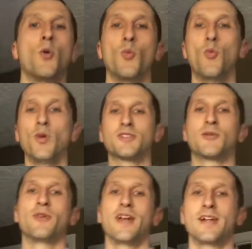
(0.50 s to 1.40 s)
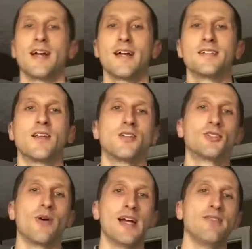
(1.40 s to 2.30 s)
What's going on, guys?
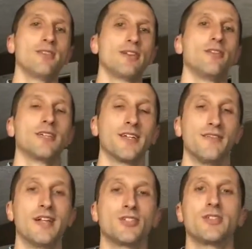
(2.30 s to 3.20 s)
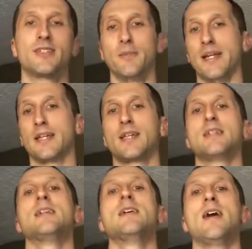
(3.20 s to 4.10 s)
So I have a little confession to make.
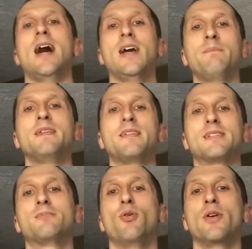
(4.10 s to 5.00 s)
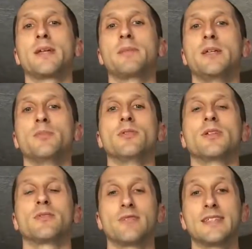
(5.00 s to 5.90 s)
I've been disappointing
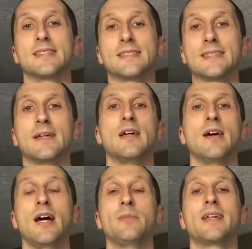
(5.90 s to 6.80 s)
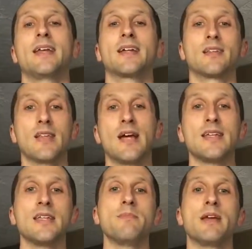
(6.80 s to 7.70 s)
people recently. I've been getting a lot
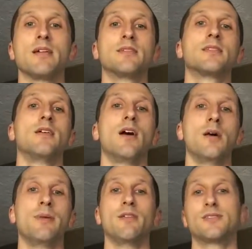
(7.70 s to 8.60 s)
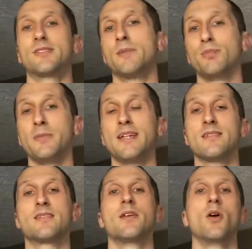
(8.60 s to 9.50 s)
of emails about
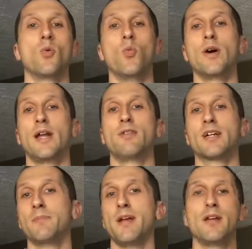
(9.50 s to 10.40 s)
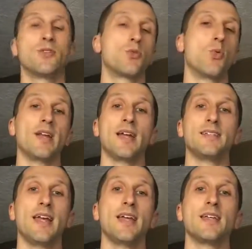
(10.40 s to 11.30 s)
supplements, what I recommend, what I
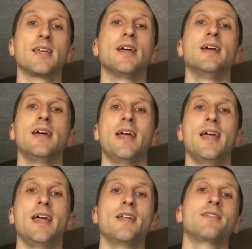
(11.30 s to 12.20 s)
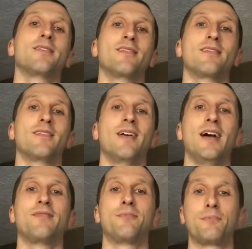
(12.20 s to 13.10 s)
take, and
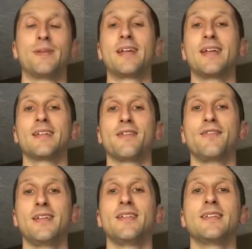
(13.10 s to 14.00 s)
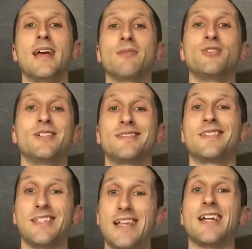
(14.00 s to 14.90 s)
I've been getting the feeling that I'm just
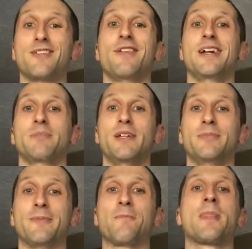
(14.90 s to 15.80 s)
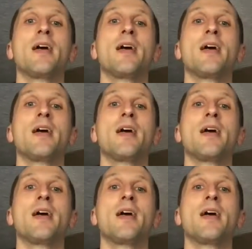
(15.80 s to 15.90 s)
dissatisfying people.